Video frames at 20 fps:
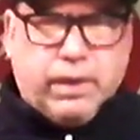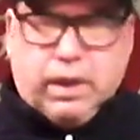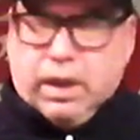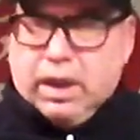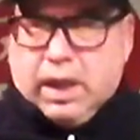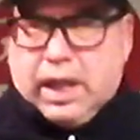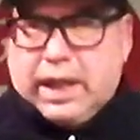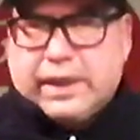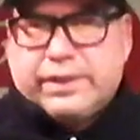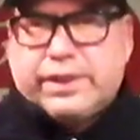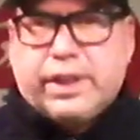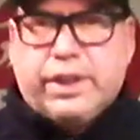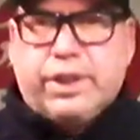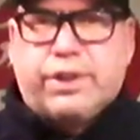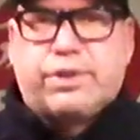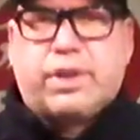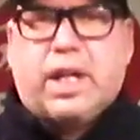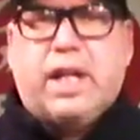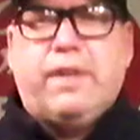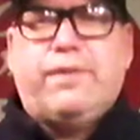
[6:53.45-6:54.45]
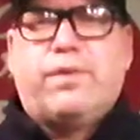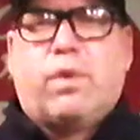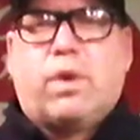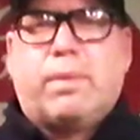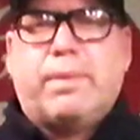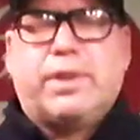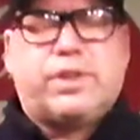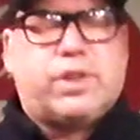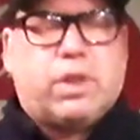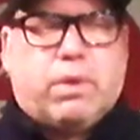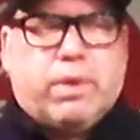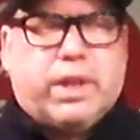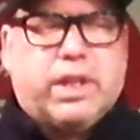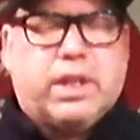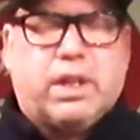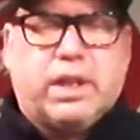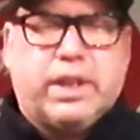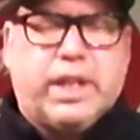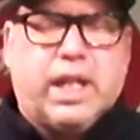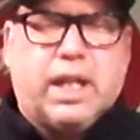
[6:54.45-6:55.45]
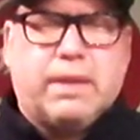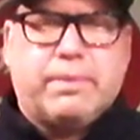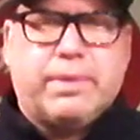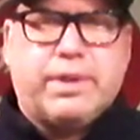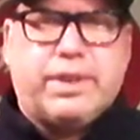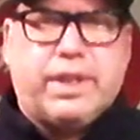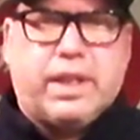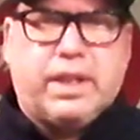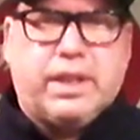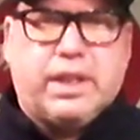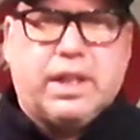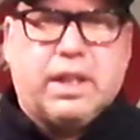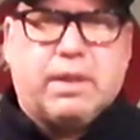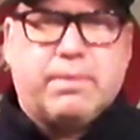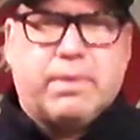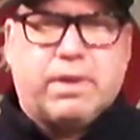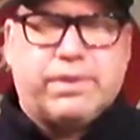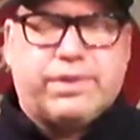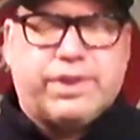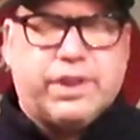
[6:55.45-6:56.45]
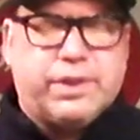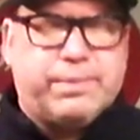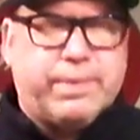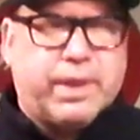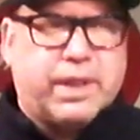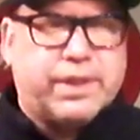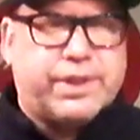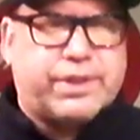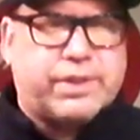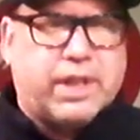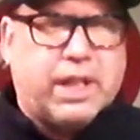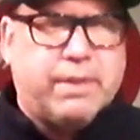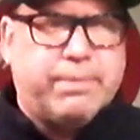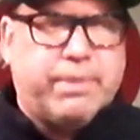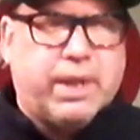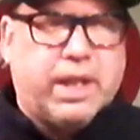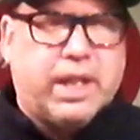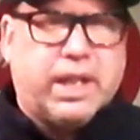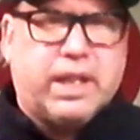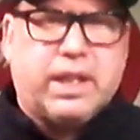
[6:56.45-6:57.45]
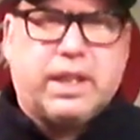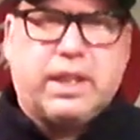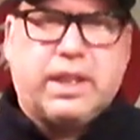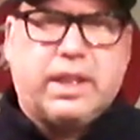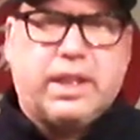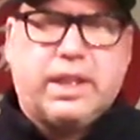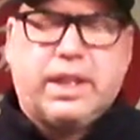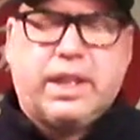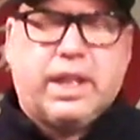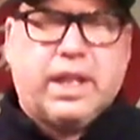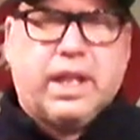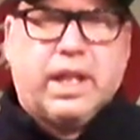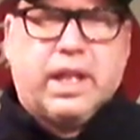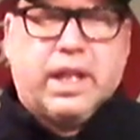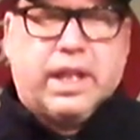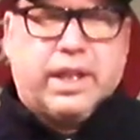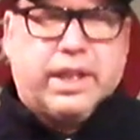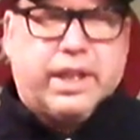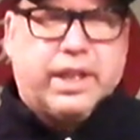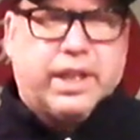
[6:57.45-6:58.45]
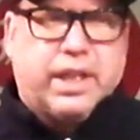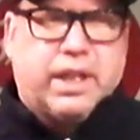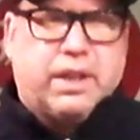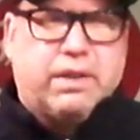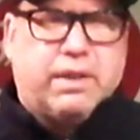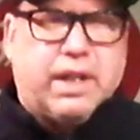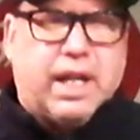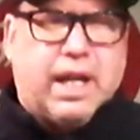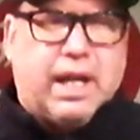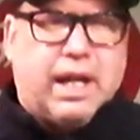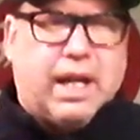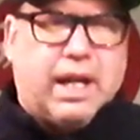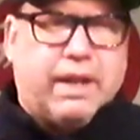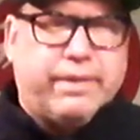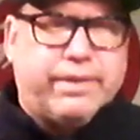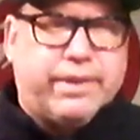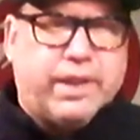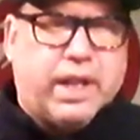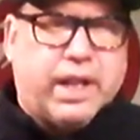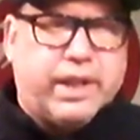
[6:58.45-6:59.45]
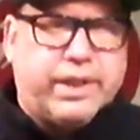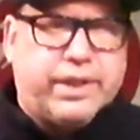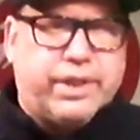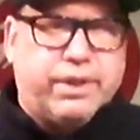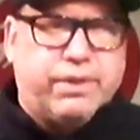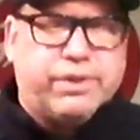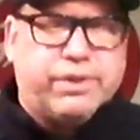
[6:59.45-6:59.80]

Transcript: like I said, you trade for them. That's the only way you're going to get them. But, most of these beers trade big, and I do